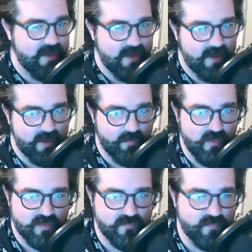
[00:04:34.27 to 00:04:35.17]
And
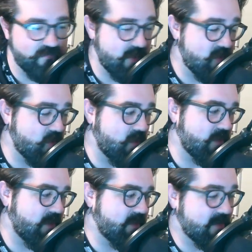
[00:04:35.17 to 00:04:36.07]
most of the
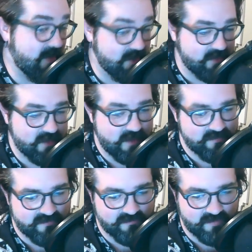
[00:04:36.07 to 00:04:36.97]
visuals, like the set design and
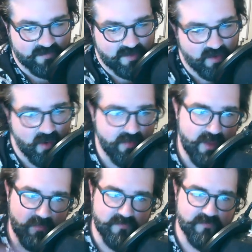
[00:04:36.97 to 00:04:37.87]
stuff like that, all
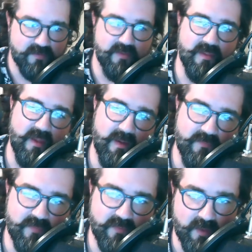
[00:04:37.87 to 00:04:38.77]
that was
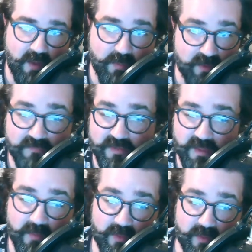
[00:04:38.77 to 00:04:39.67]
conceived, I believe,
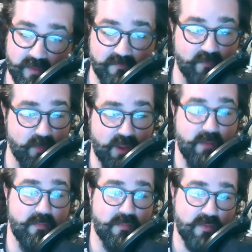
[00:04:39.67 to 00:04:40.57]
separately from
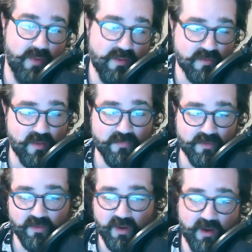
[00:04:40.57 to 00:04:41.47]
him. So he just comes
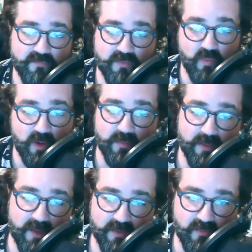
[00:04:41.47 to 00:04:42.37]
in kind of as a
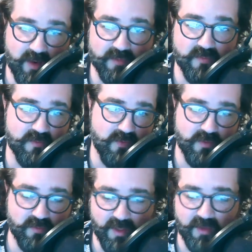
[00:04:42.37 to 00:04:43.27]
workman-like director to
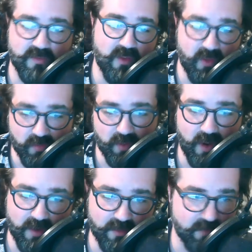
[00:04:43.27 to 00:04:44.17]
just execute
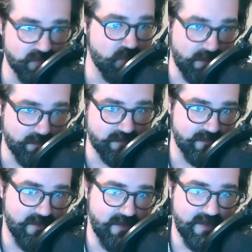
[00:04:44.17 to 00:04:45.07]
on a script.
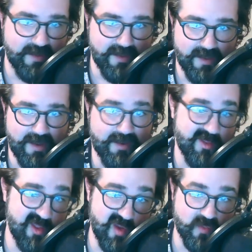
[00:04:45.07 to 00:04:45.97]
And it
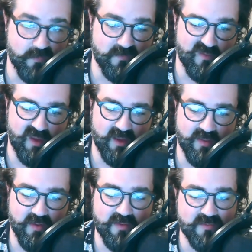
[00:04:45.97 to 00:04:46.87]
shows. Uh,
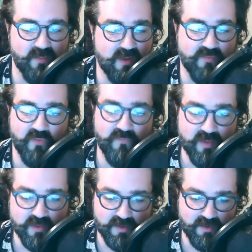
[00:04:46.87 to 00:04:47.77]
there isn't much of a
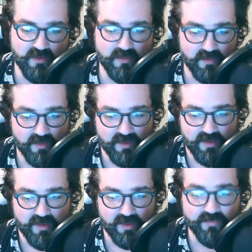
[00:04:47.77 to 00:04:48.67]
vision here
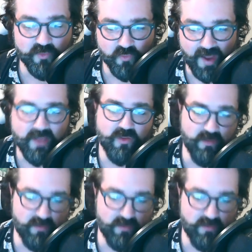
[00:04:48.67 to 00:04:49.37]
in the direction.